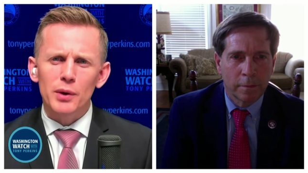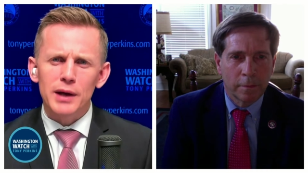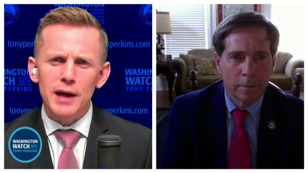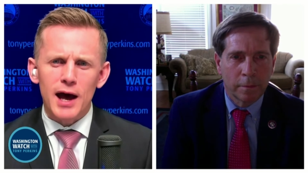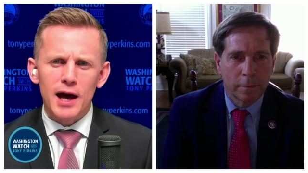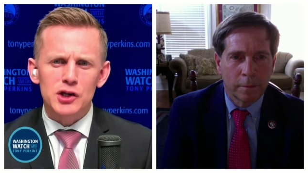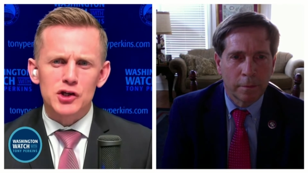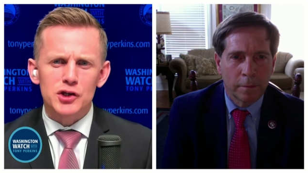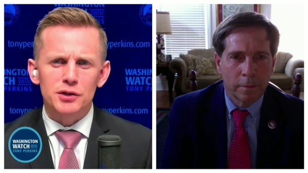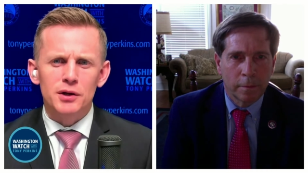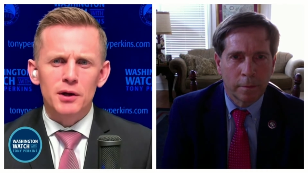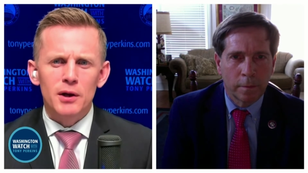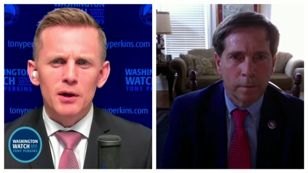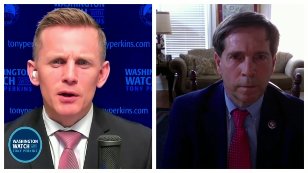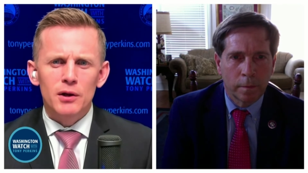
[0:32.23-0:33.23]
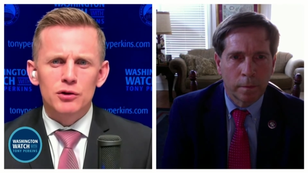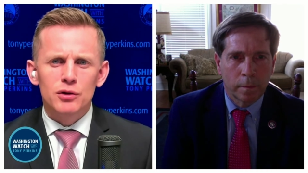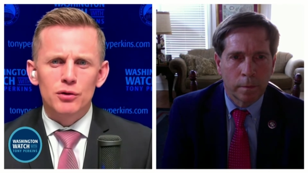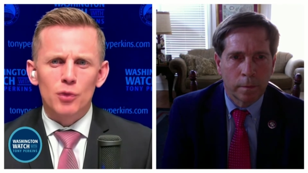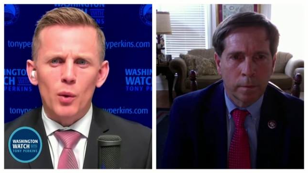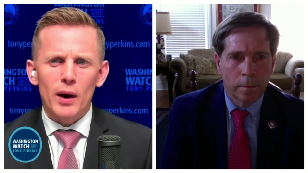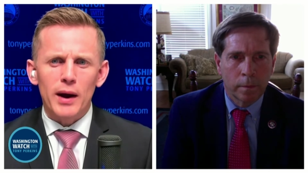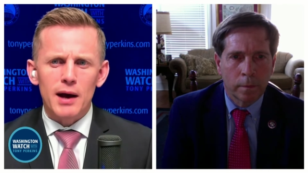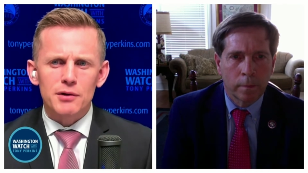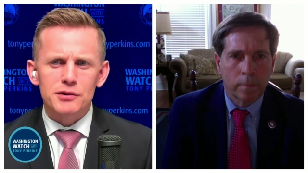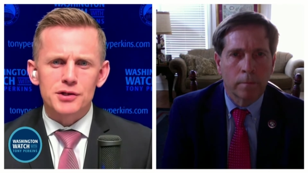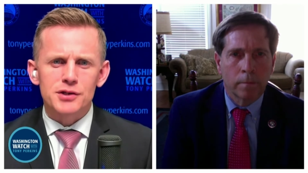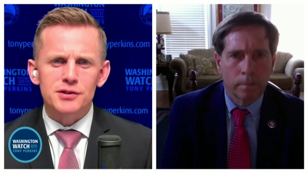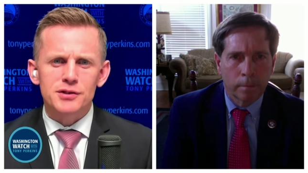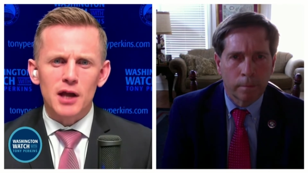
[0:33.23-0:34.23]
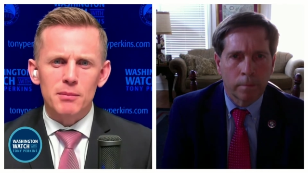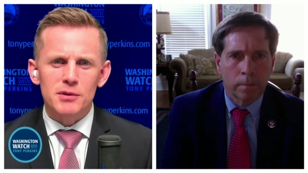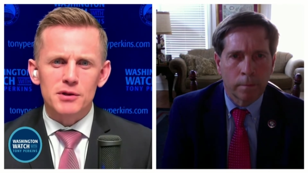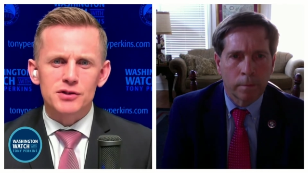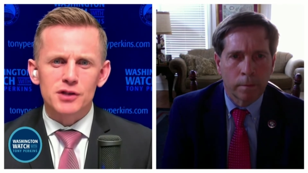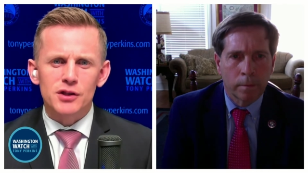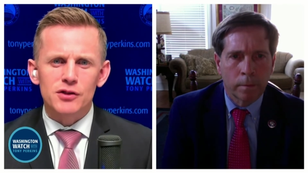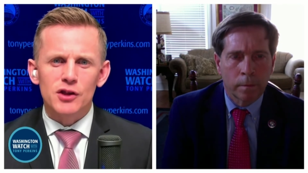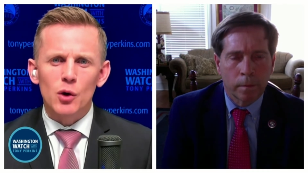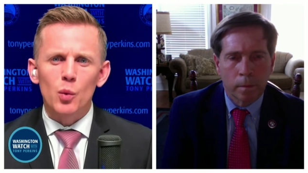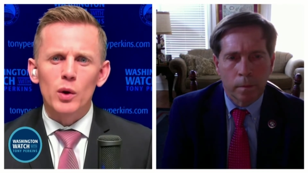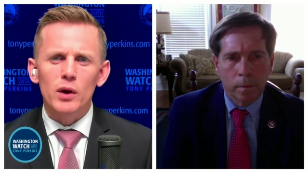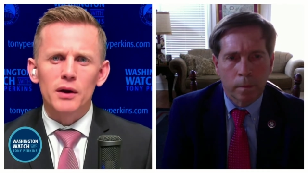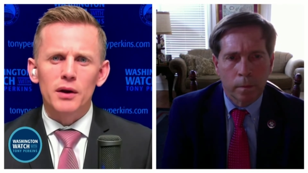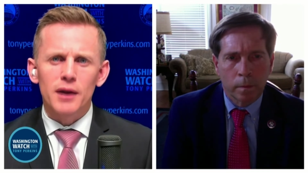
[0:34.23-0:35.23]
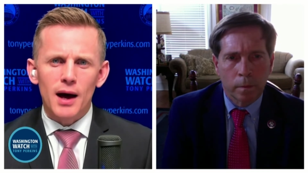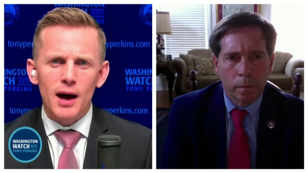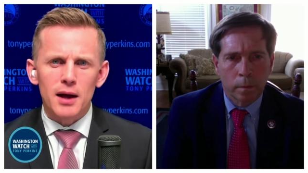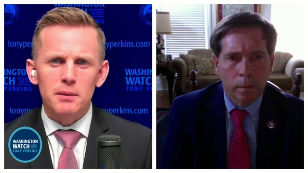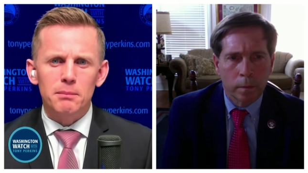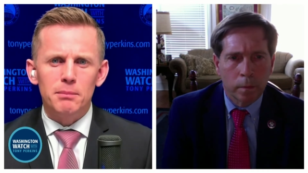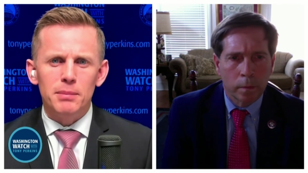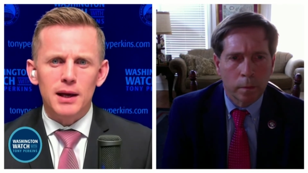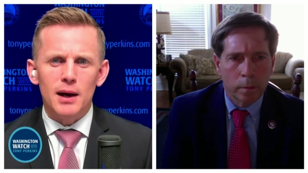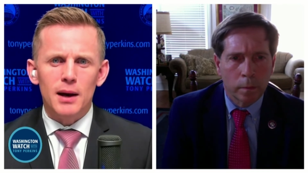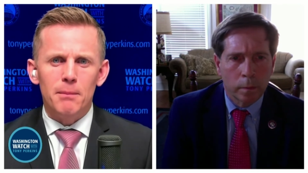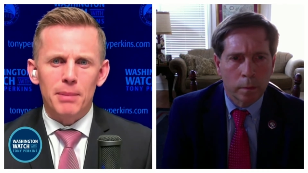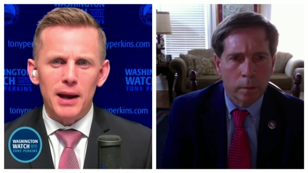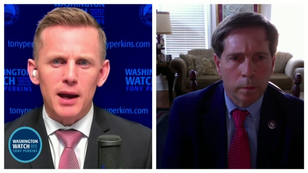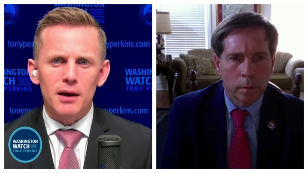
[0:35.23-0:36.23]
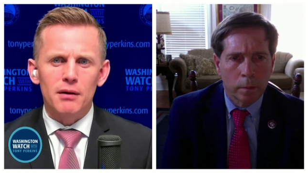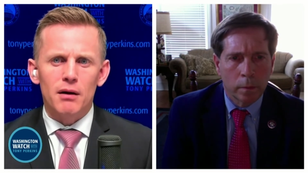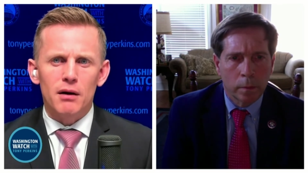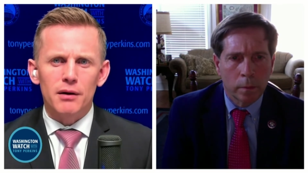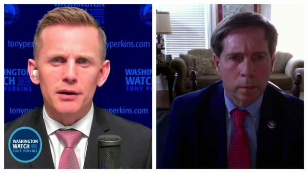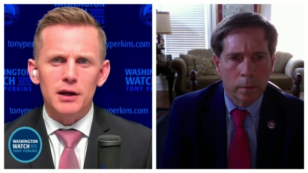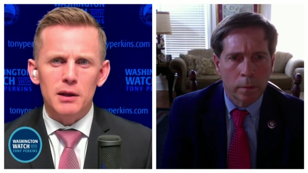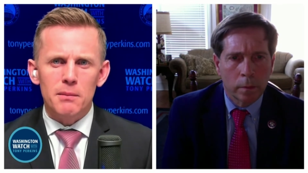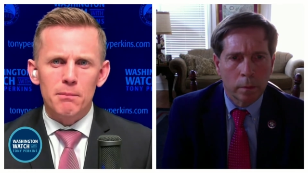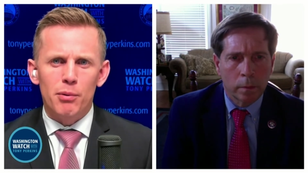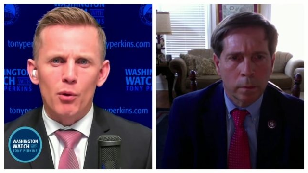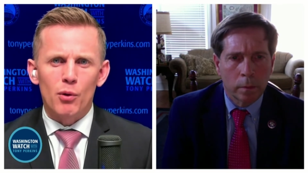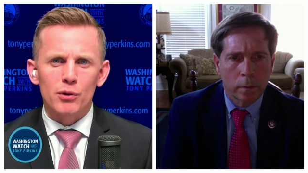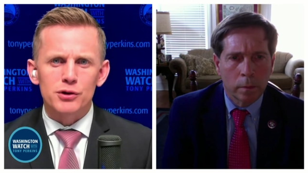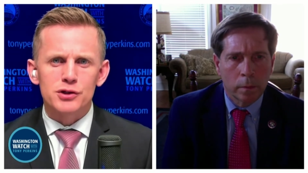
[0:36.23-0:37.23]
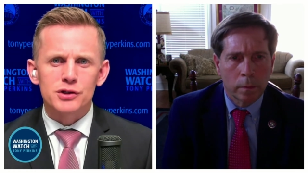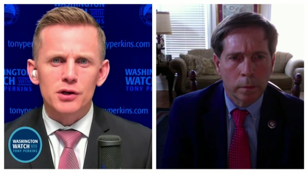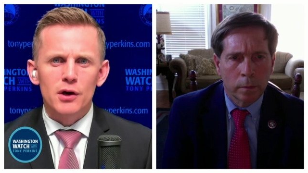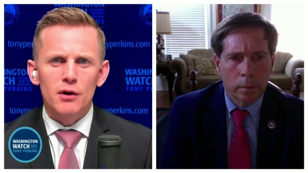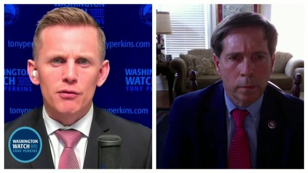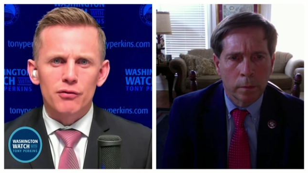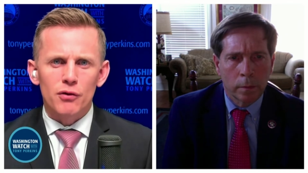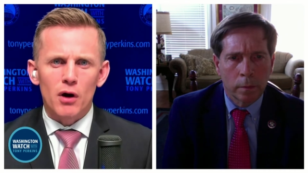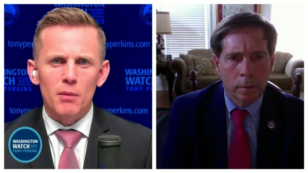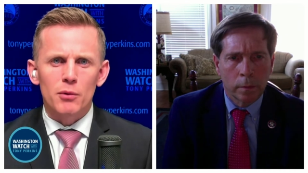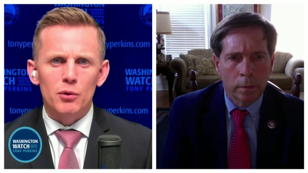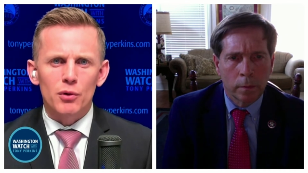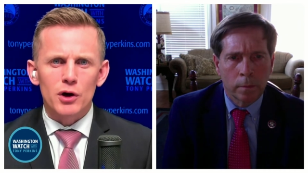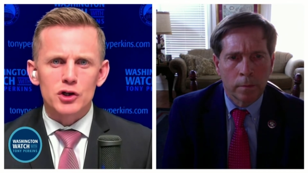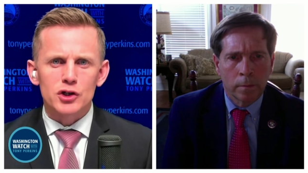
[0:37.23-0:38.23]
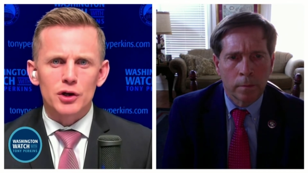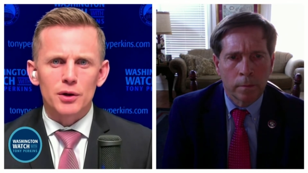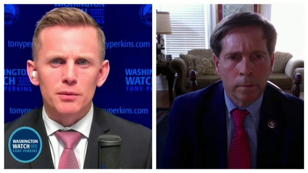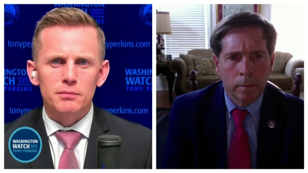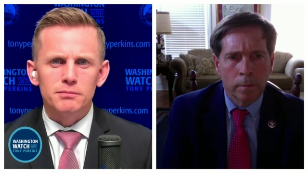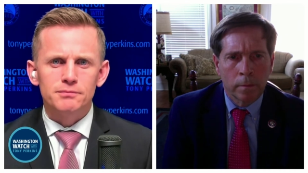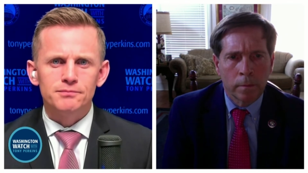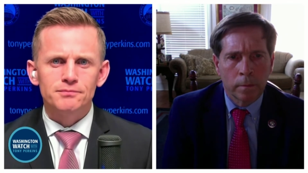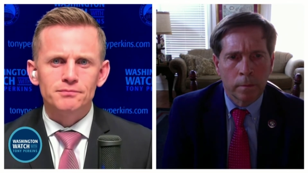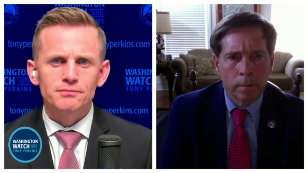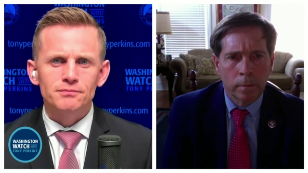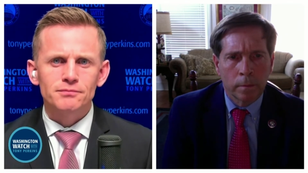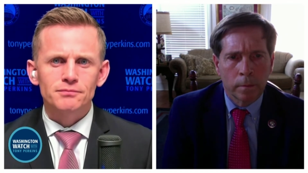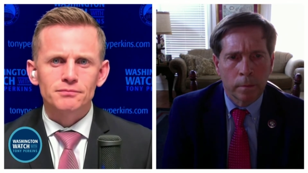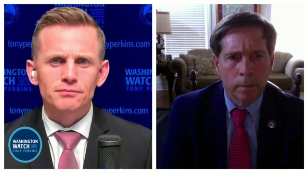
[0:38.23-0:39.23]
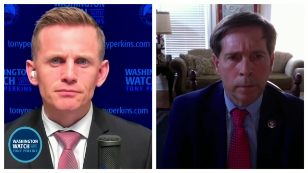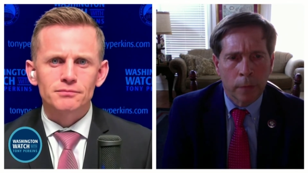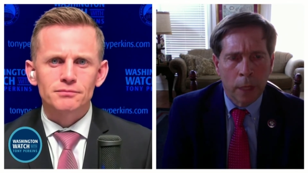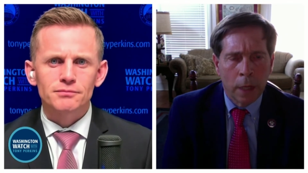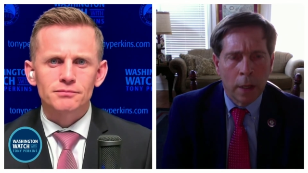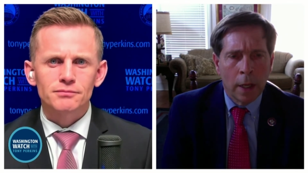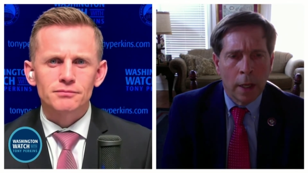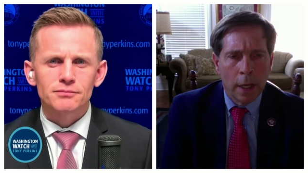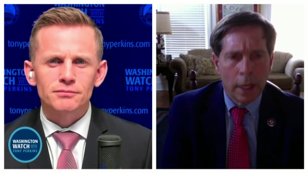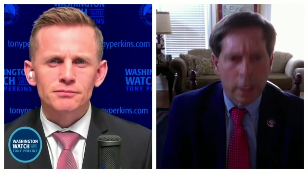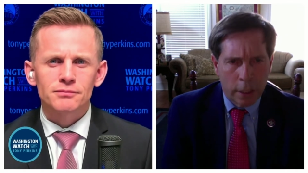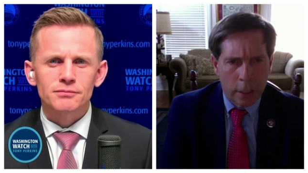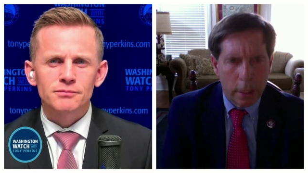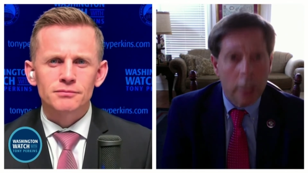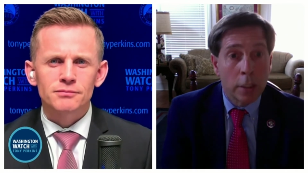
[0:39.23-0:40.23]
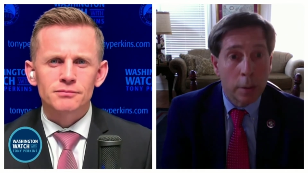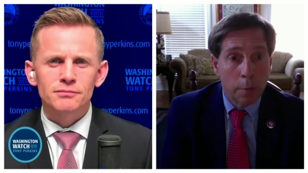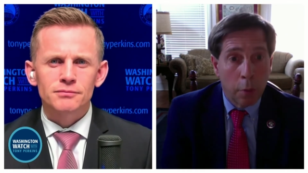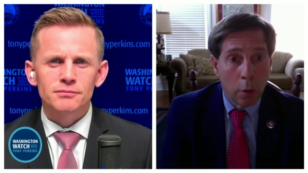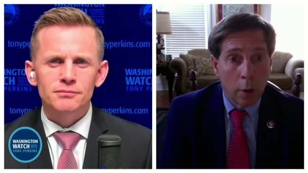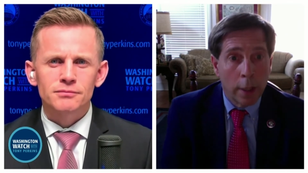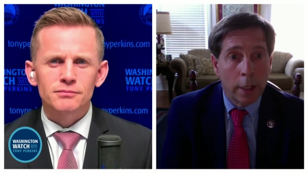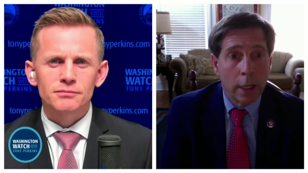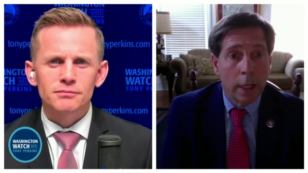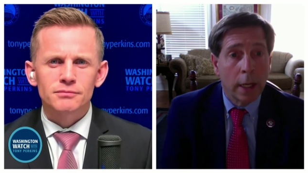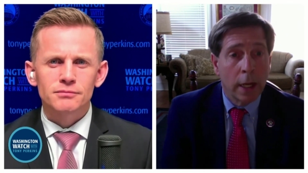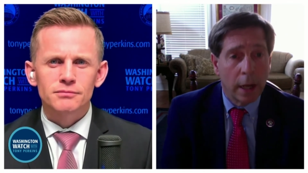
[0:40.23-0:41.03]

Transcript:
Speaker 1: your reaction to the White House's statements that there will not be a ban on imports from Russia? It's
Speaker 2: disappointing,